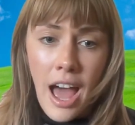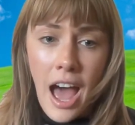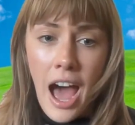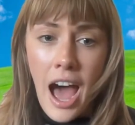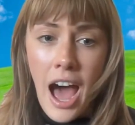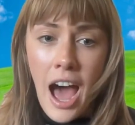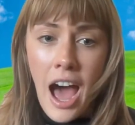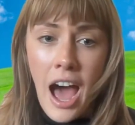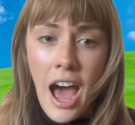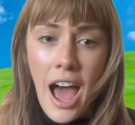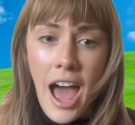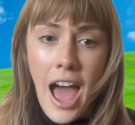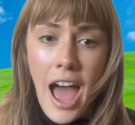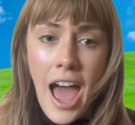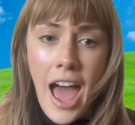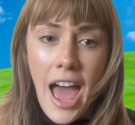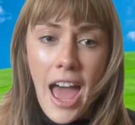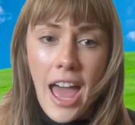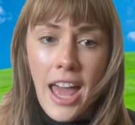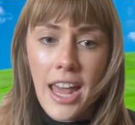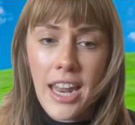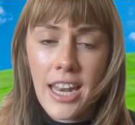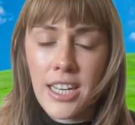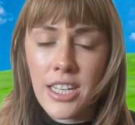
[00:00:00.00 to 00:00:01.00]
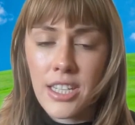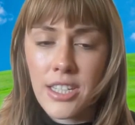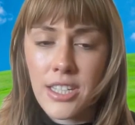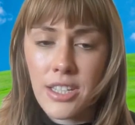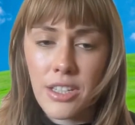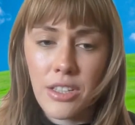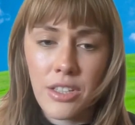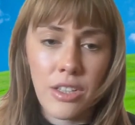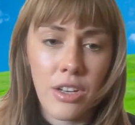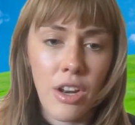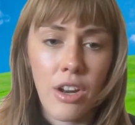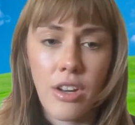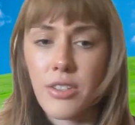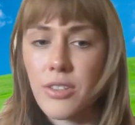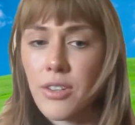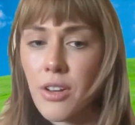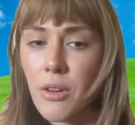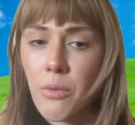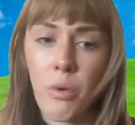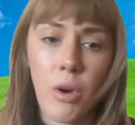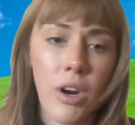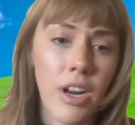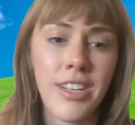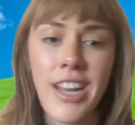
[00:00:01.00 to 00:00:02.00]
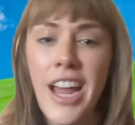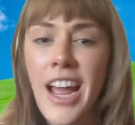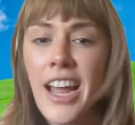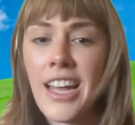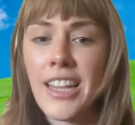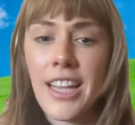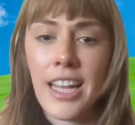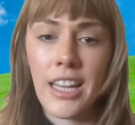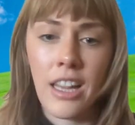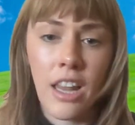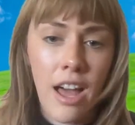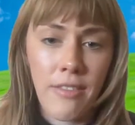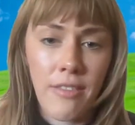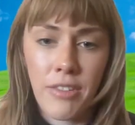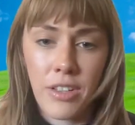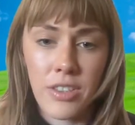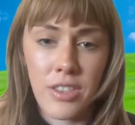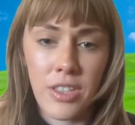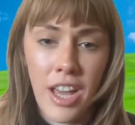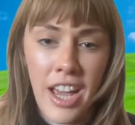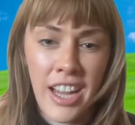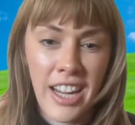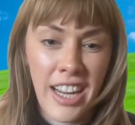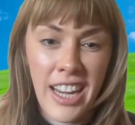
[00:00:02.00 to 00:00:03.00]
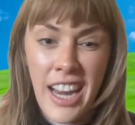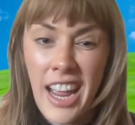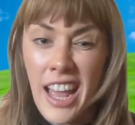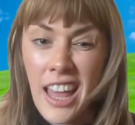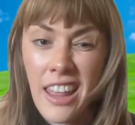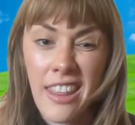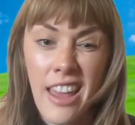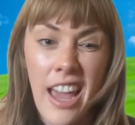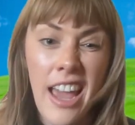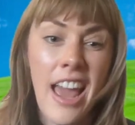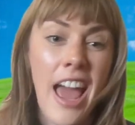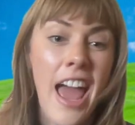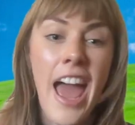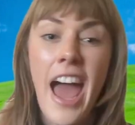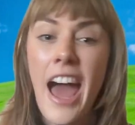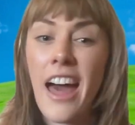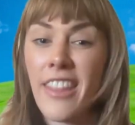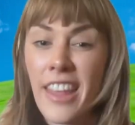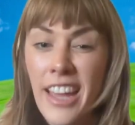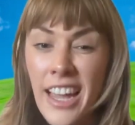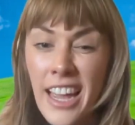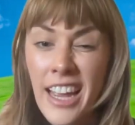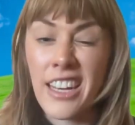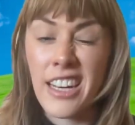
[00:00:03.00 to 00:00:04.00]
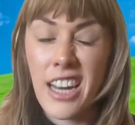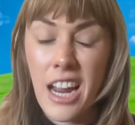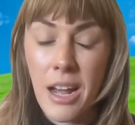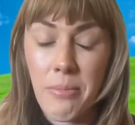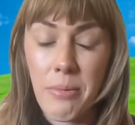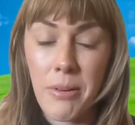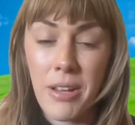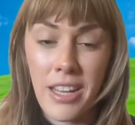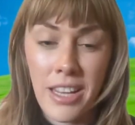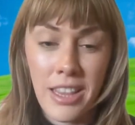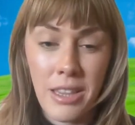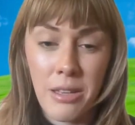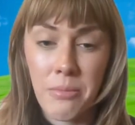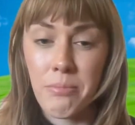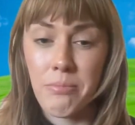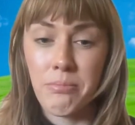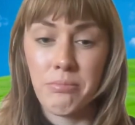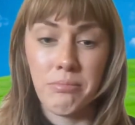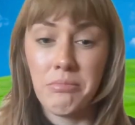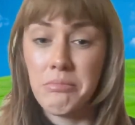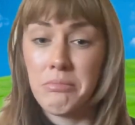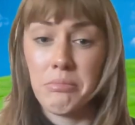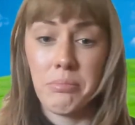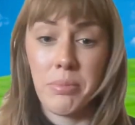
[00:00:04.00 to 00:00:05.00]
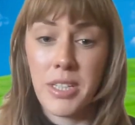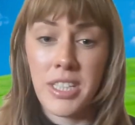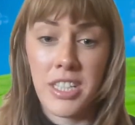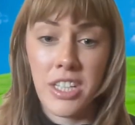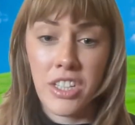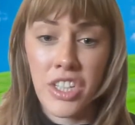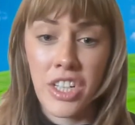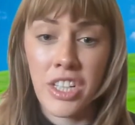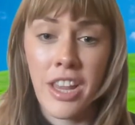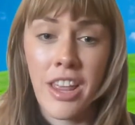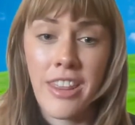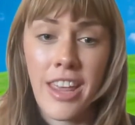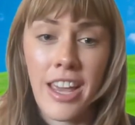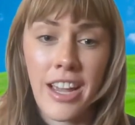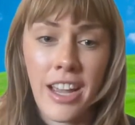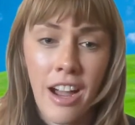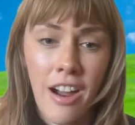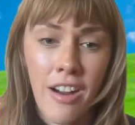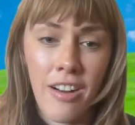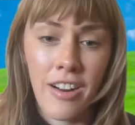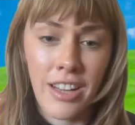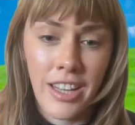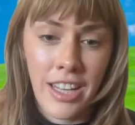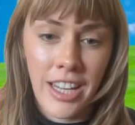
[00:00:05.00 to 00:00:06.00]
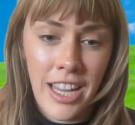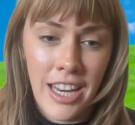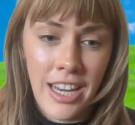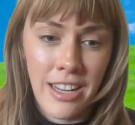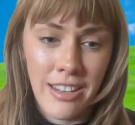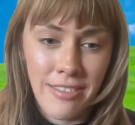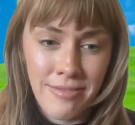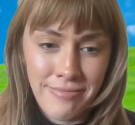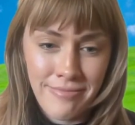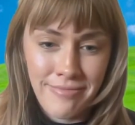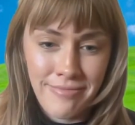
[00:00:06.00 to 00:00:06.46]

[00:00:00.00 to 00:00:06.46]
and so what a day in their life looks like and how they ended up in the position that they're currently in.